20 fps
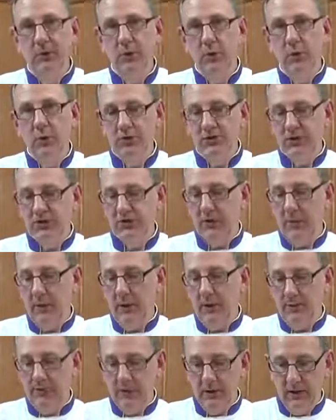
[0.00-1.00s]
which is
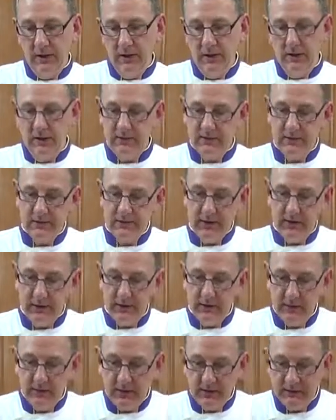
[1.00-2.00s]
about, let's
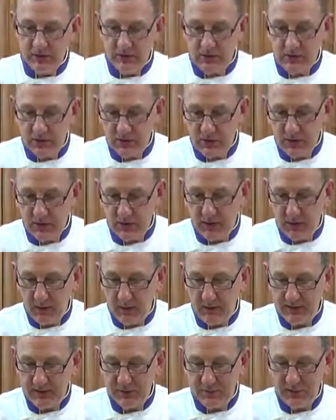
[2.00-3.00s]
see, I have to just check my
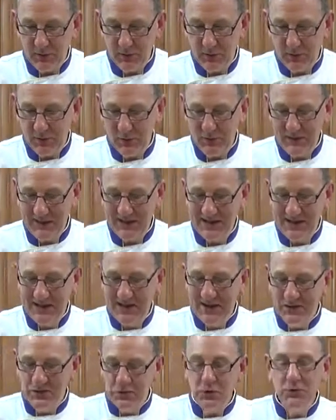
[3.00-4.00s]
recipe real quick.
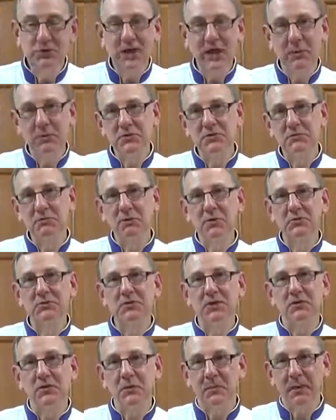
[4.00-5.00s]
2
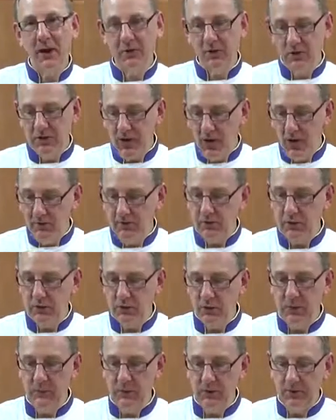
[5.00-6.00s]
tablespoons of the powdered coffee
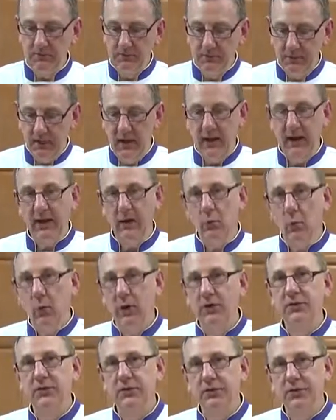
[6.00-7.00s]
creamer and
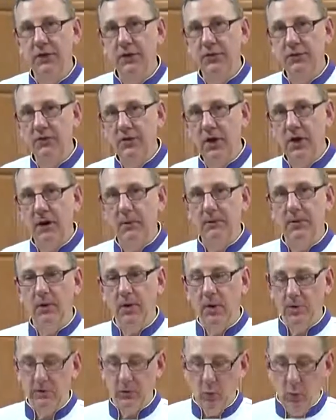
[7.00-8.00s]
1/3 cup
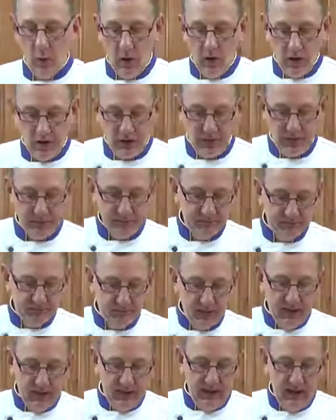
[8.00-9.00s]
of water.
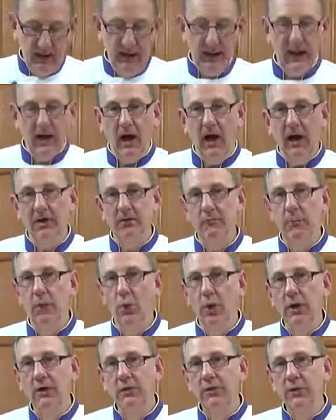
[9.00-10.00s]
I've
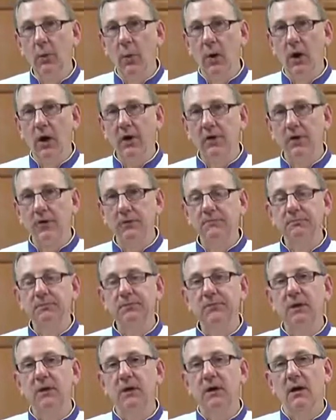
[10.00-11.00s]
boiled the water,
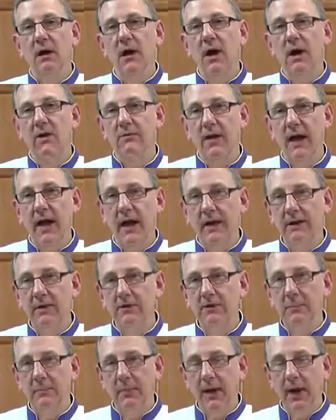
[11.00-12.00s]
I've
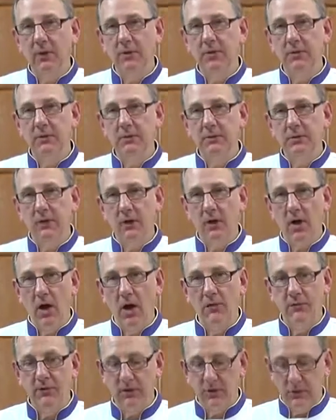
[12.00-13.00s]
added the powdered
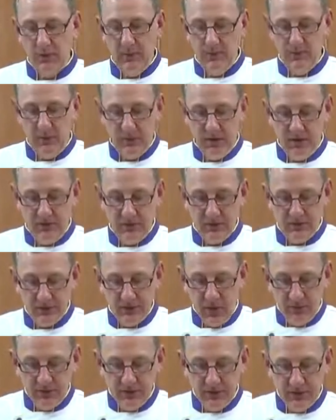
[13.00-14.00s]
coffee creamer, I've
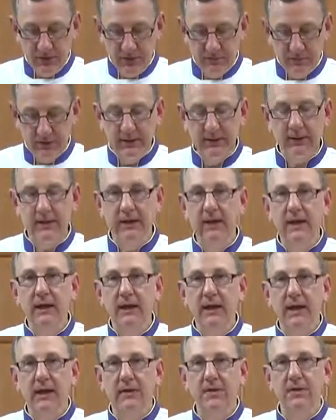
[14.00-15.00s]
dissolved it completely,
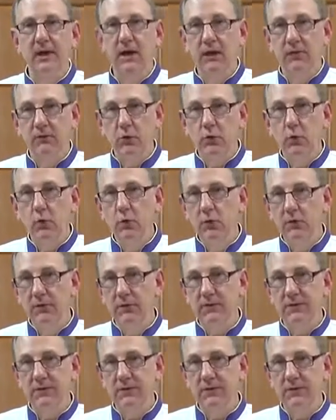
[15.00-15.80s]
and then I've cooled